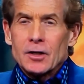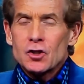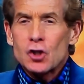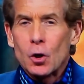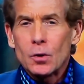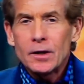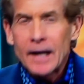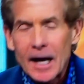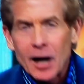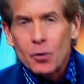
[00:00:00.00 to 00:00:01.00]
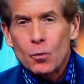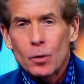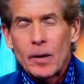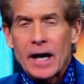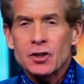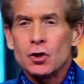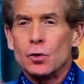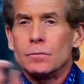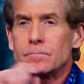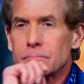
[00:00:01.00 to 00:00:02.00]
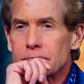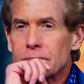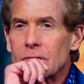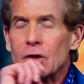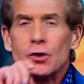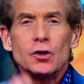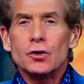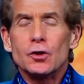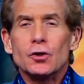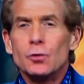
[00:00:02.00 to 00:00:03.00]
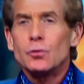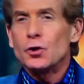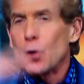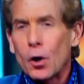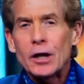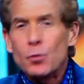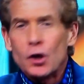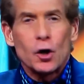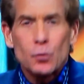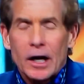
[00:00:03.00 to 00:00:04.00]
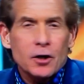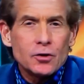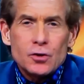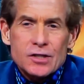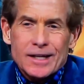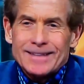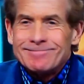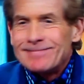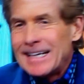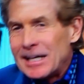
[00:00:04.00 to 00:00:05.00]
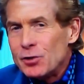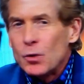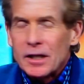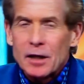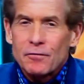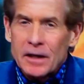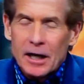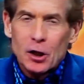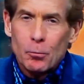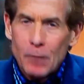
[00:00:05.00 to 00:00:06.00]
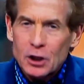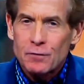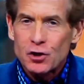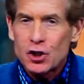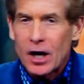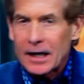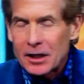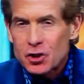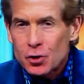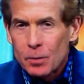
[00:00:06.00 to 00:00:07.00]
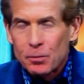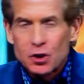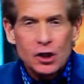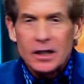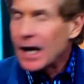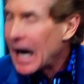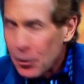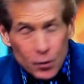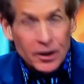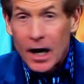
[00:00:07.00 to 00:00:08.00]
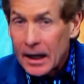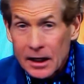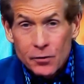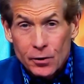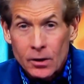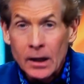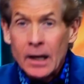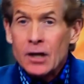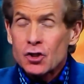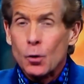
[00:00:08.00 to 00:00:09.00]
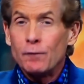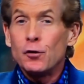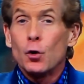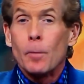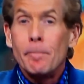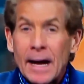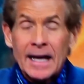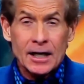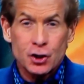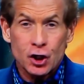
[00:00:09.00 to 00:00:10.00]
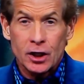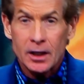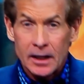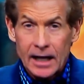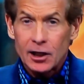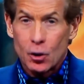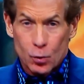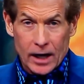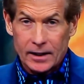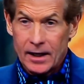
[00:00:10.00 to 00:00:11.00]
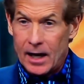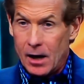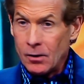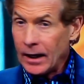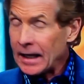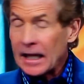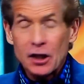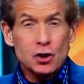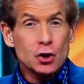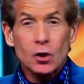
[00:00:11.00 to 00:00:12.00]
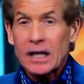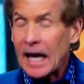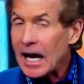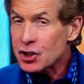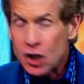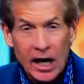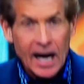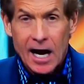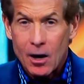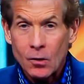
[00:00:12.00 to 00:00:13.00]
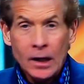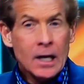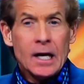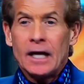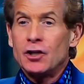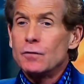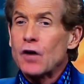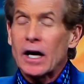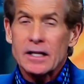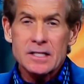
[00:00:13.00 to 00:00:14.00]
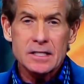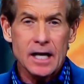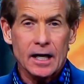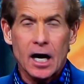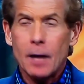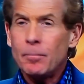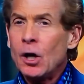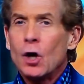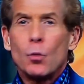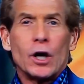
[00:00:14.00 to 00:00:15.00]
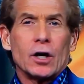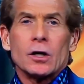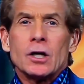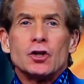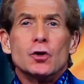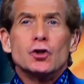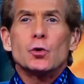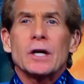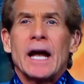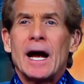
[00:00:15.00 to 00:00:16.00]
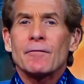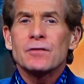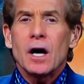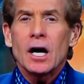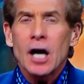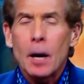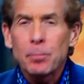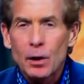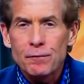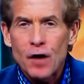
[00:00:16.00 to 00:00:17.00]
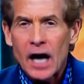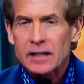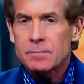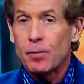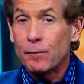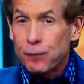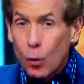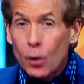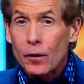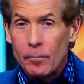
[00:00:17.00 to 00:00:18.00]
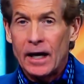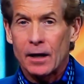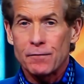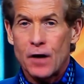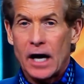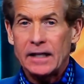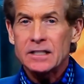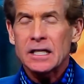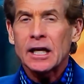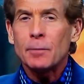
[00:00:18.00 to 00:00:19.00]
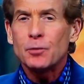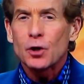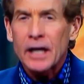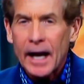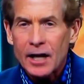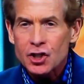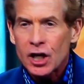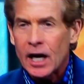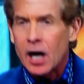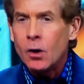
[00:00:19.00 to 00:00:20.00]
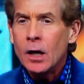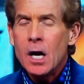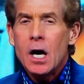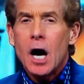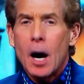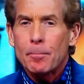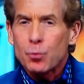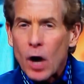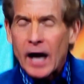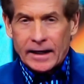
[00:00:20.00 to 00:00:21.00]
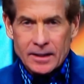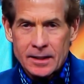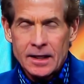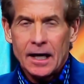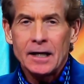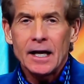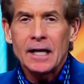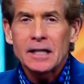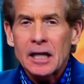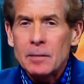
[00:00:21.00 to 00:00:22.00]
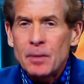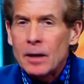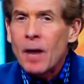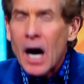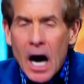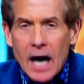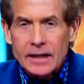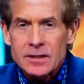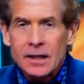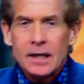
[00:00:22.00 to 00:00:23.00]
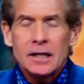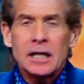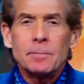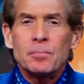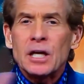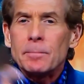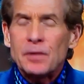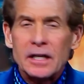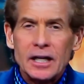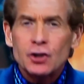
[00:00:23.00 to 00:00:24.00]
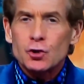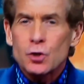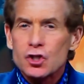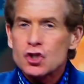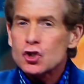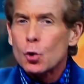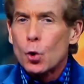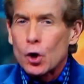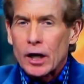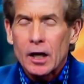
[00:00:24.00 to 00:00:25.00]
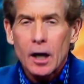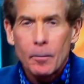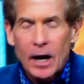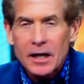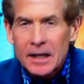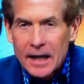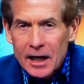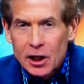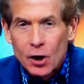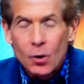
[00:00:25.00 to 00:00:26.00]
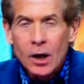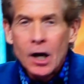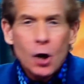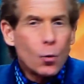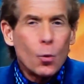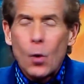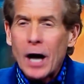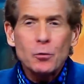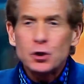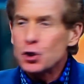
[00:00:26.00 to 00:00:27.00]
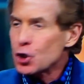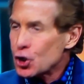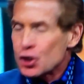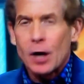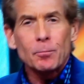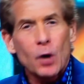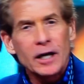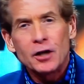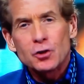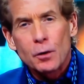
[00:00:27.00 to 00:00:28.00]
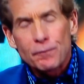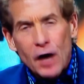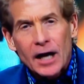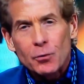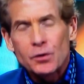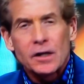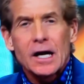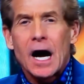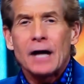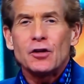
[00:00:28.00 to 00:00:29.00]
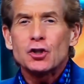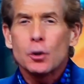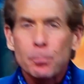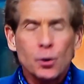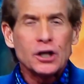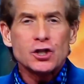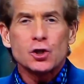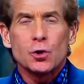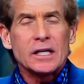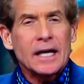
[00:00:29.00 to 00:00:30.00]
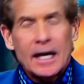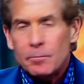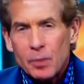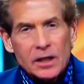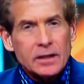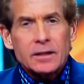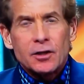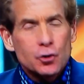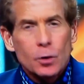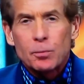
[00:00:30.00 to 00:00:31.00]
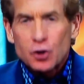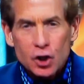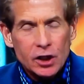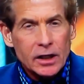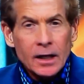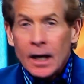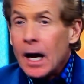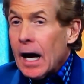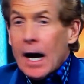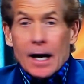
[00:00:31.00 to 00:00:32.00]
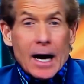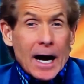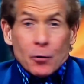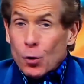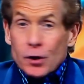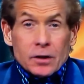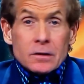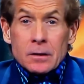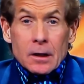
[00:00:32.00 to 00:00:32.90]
So now we're back to you already went on record. You said, man, you wouldn't give Canelo much of a shot against Triple G. I would not either. So if you're managing Canelo right now, and he is your cash cow, and you've got it set up where you can have a couple of fights before the mega fight to keep your cash cow upright and keep him hot, keep the interest soaring about Canelo, why would you just jump right into a fight with a guy that you're pretty sure he can't beat in Triple G? I wouldn't.